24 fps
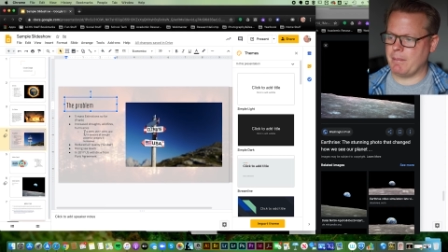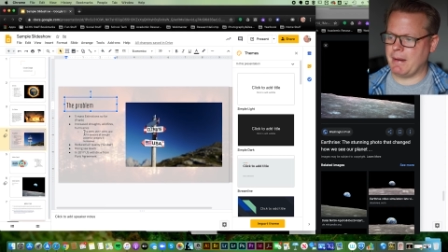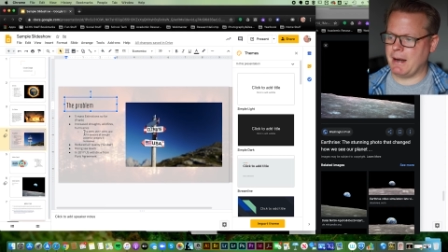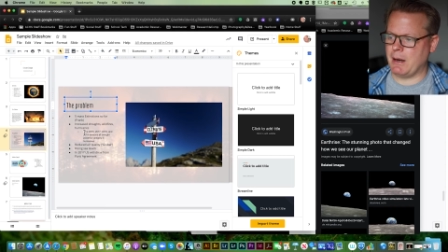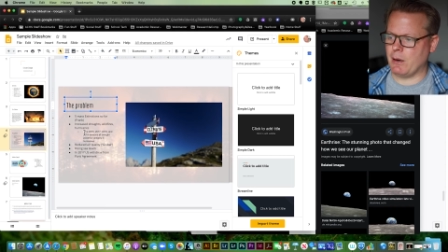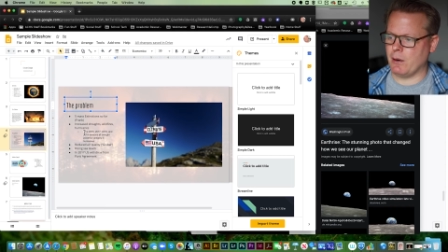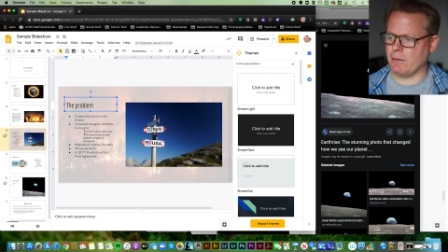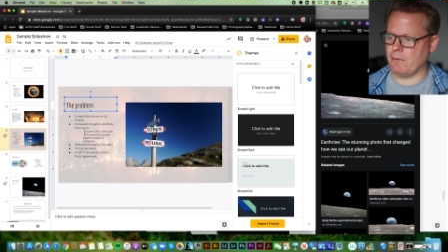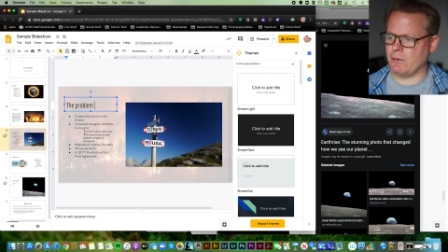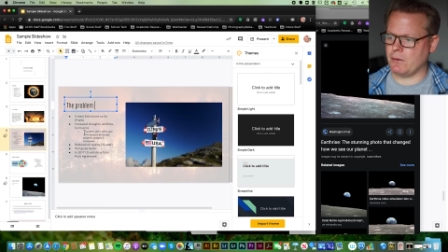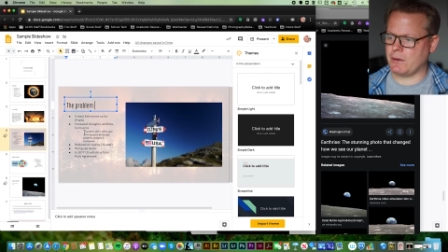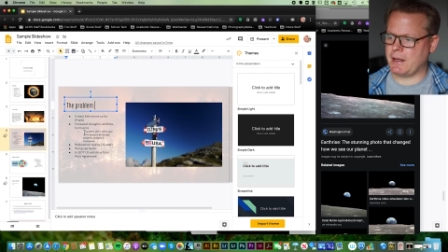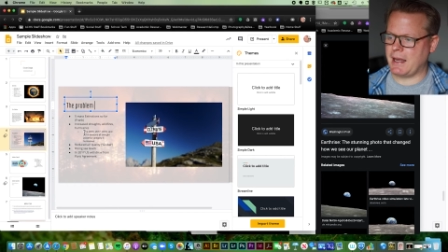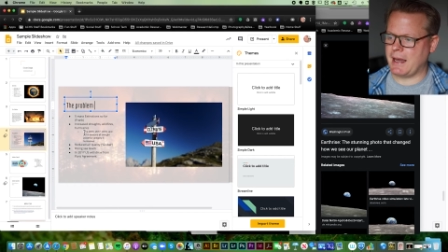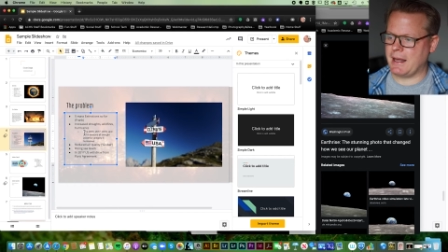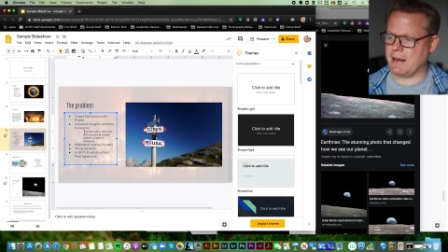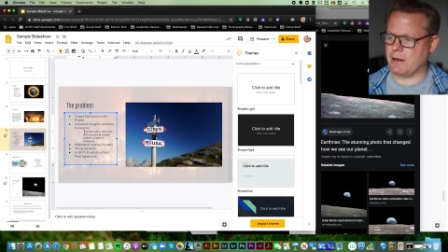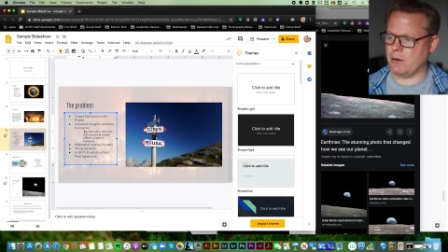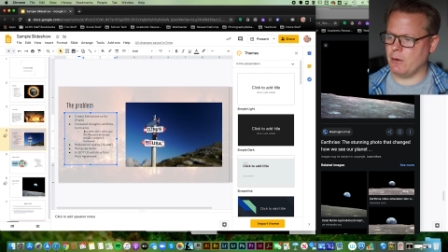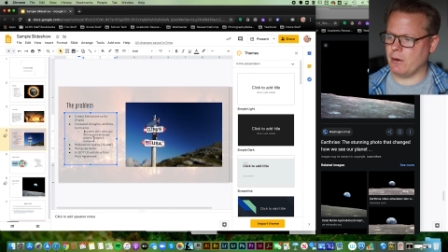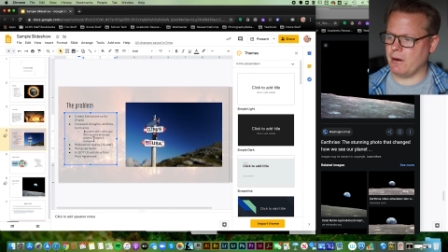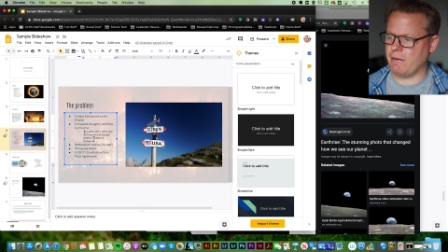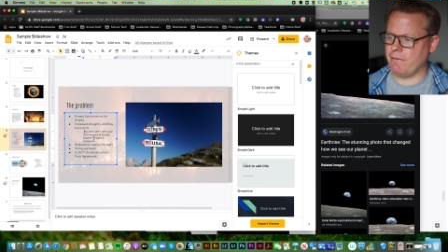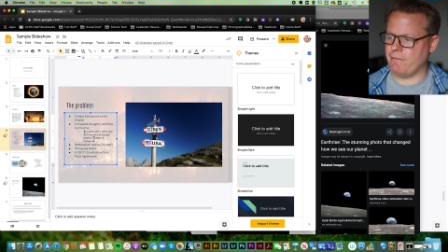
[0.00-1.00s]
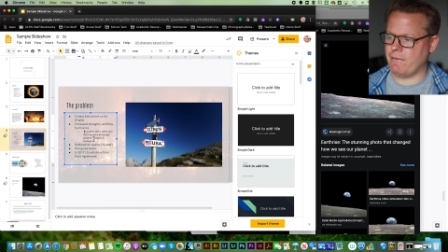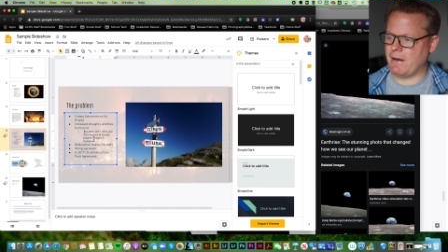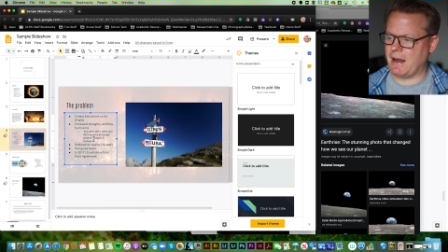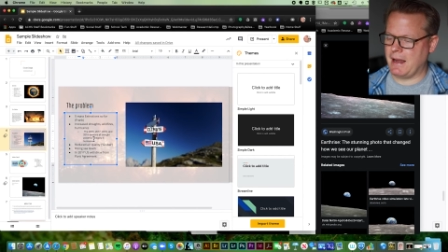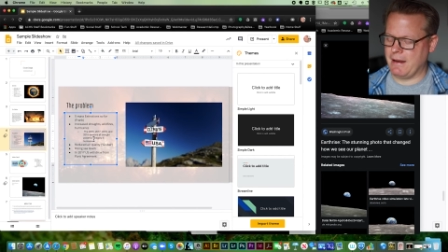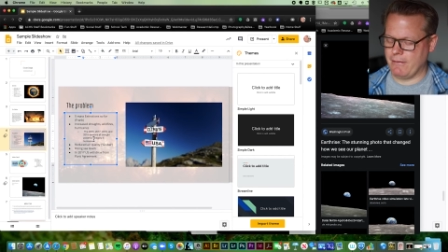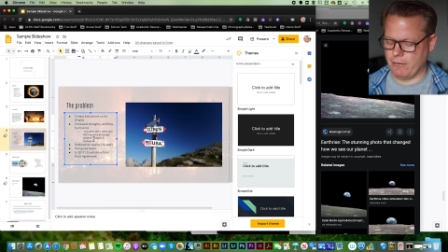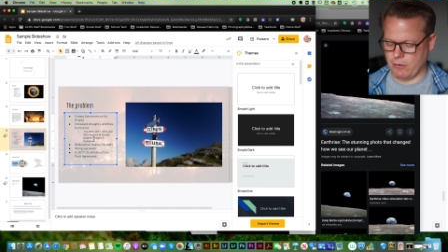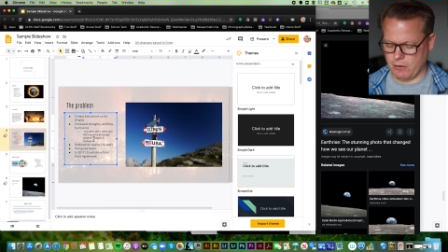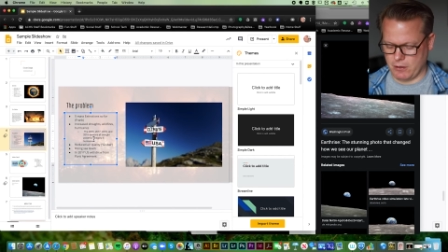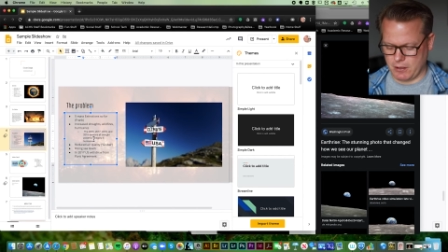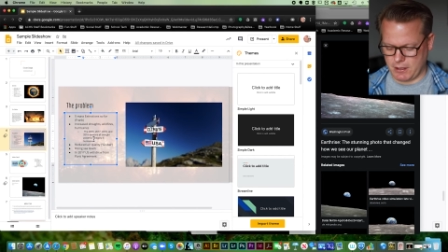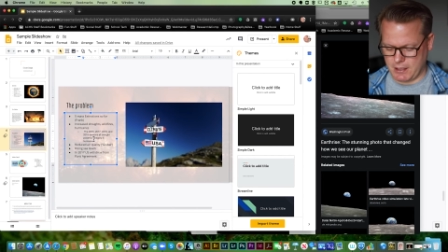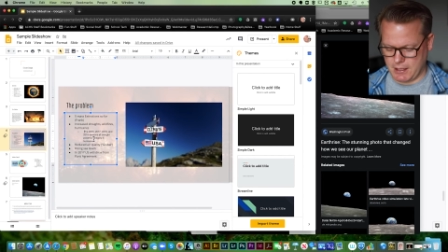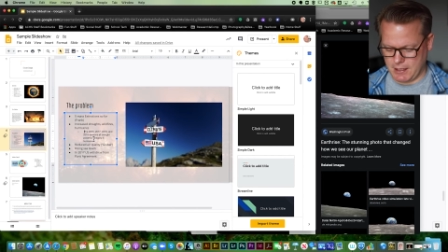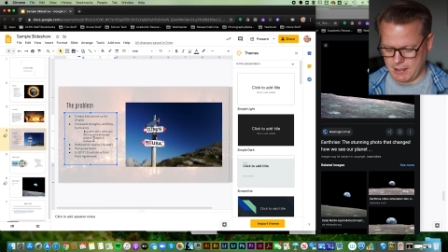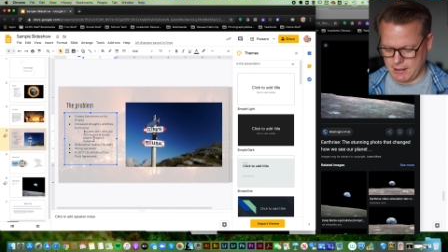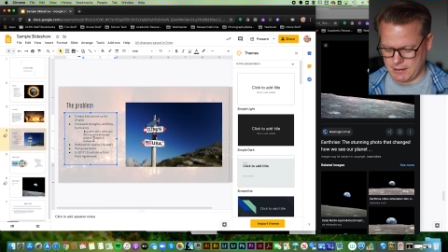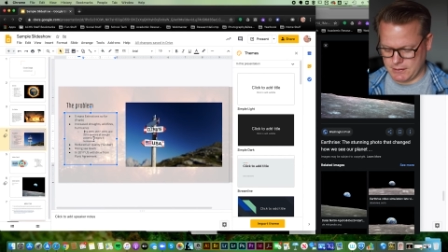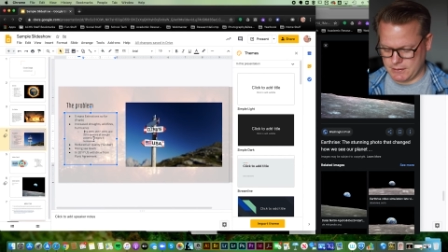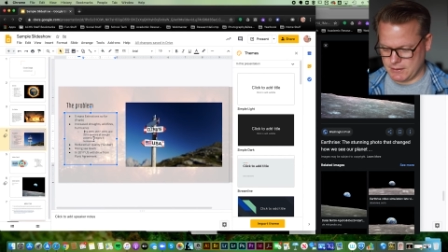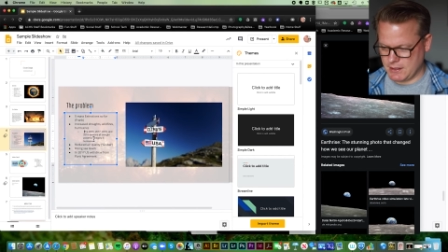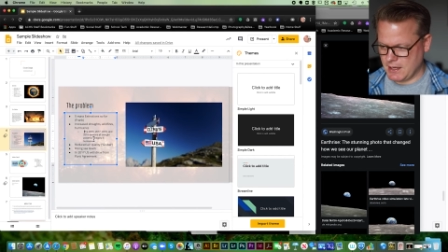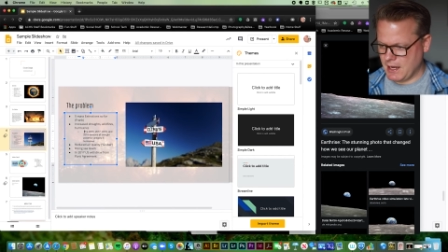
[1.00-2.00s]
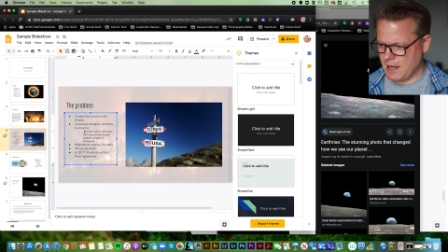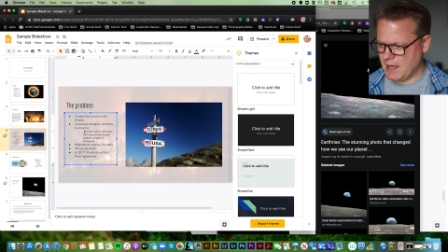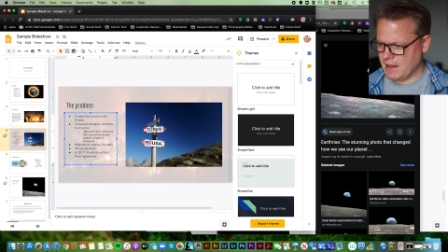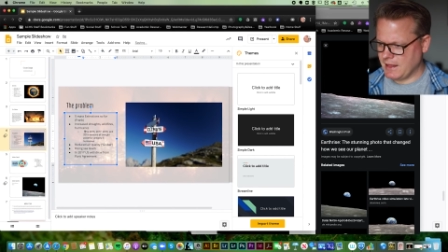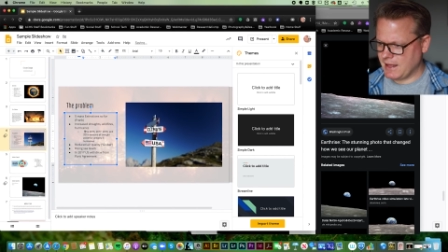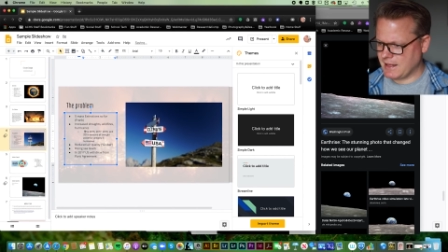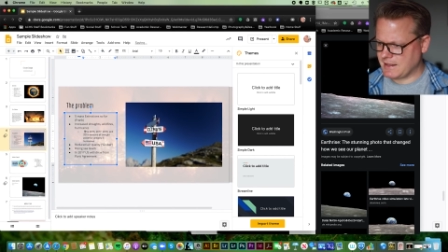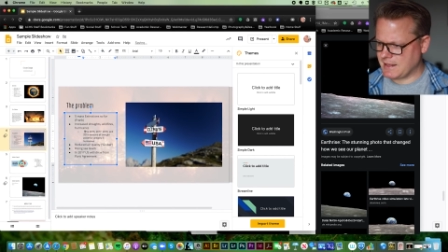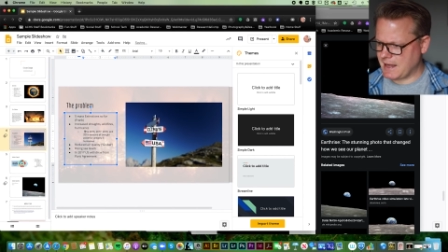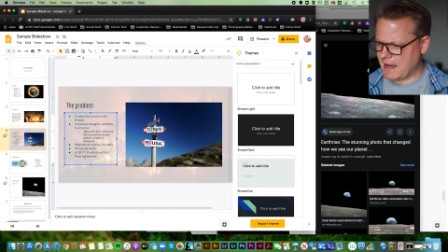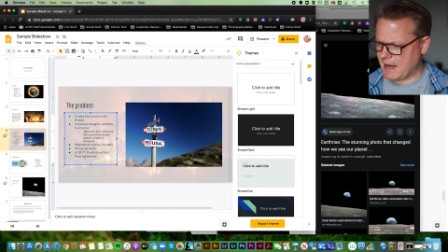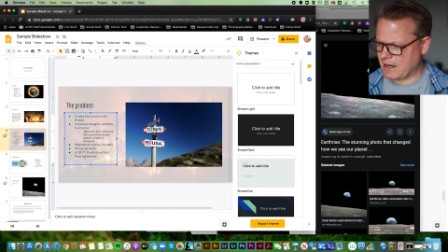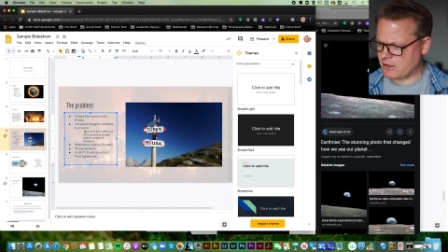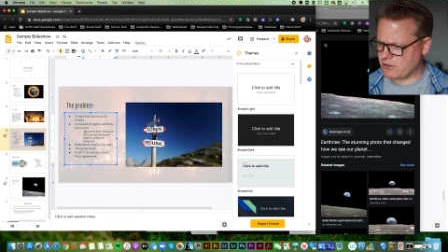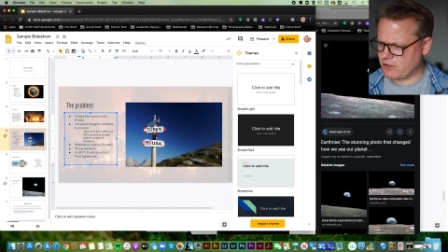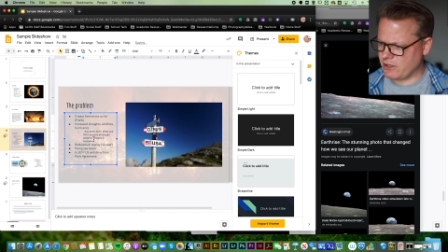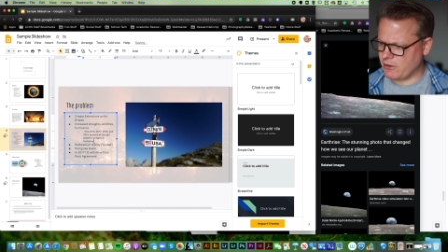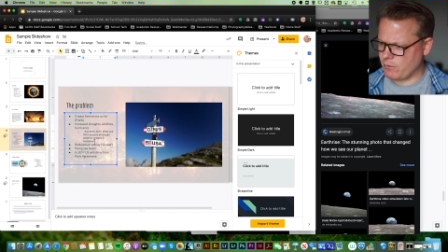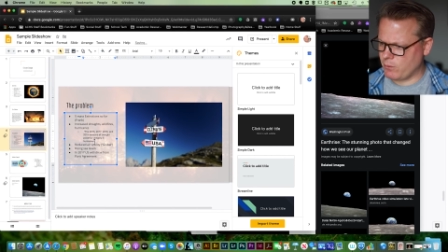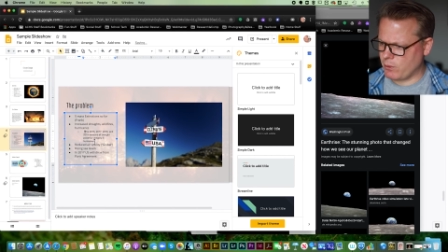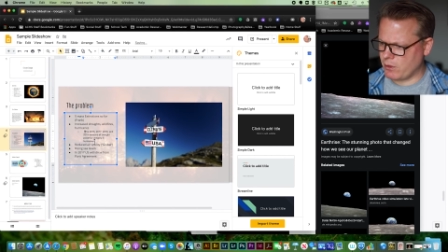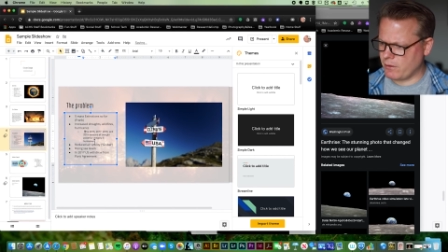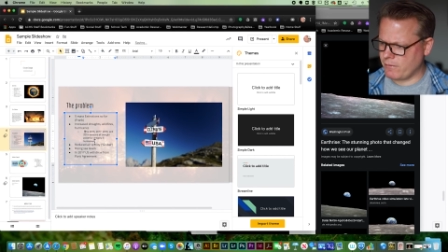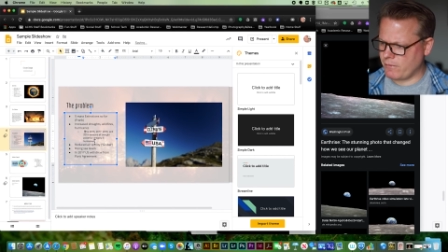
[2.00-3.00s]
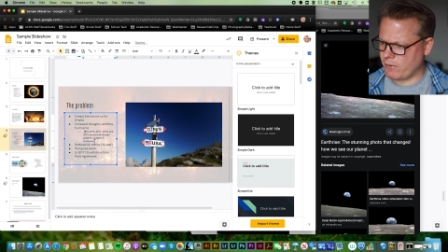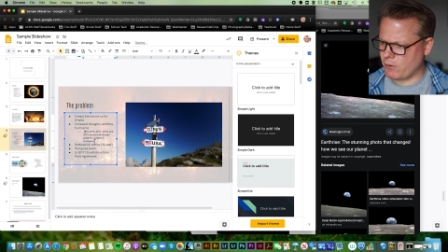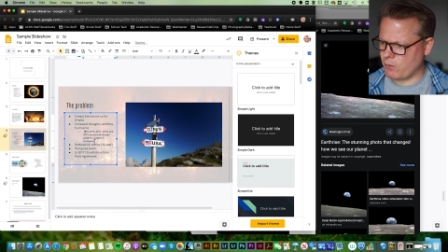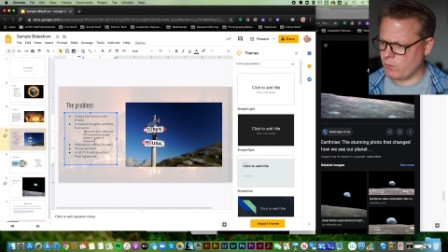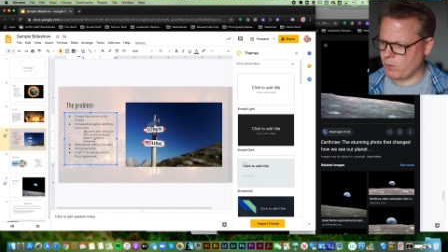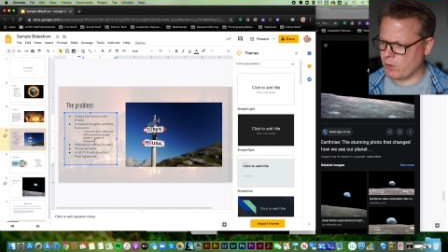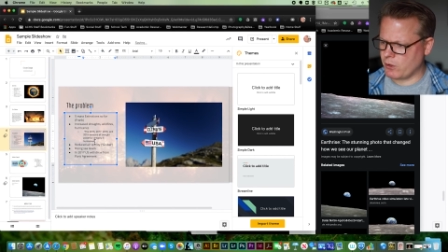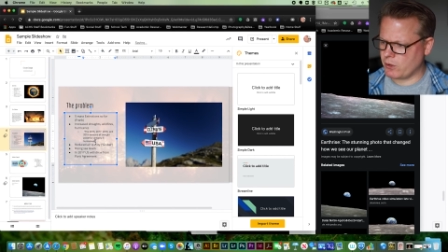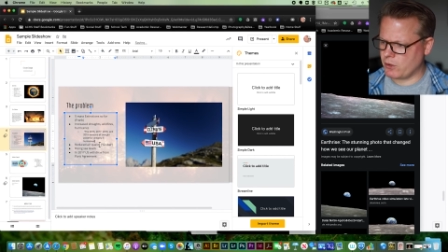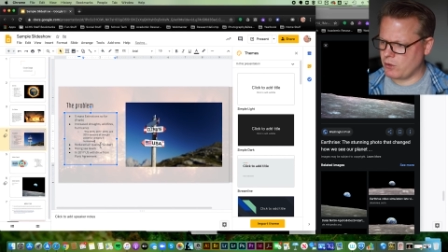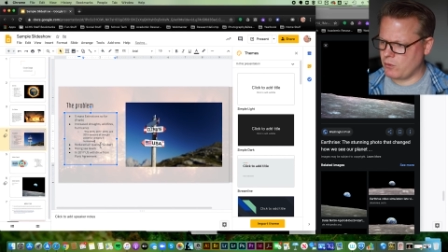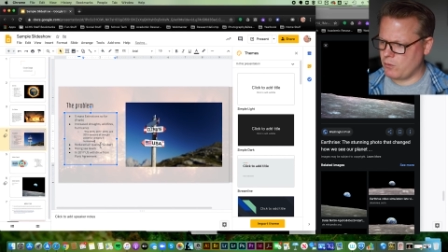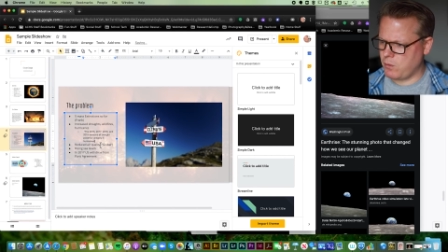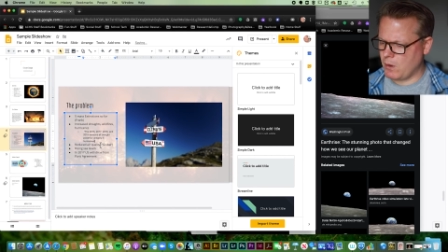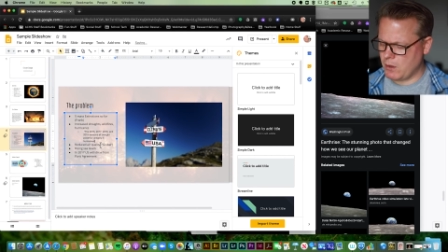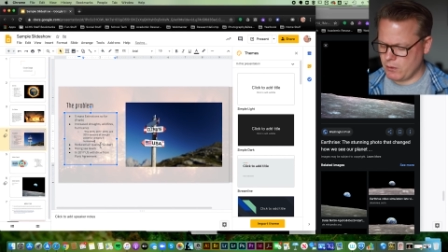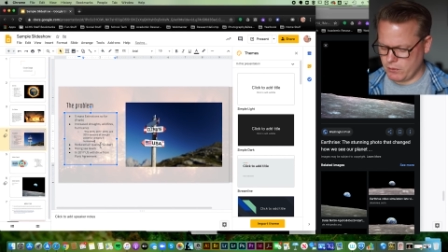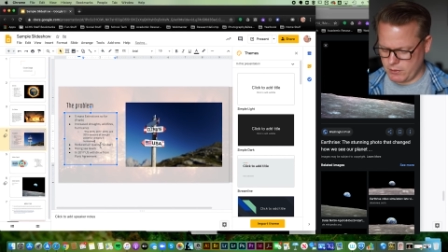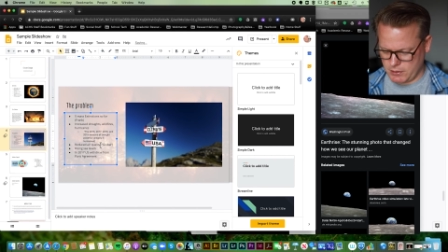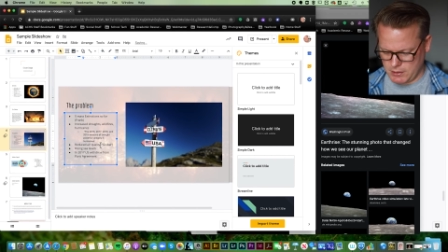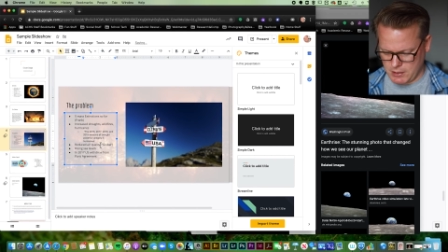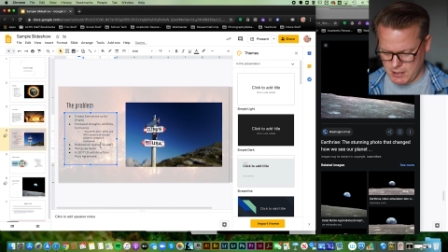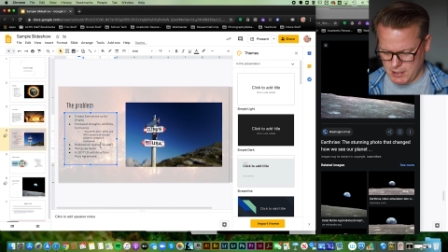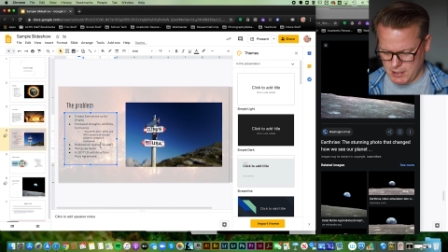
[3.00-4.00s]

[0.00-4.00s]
powerful Category 5 hurricanes. That's actually a word-for-word quote,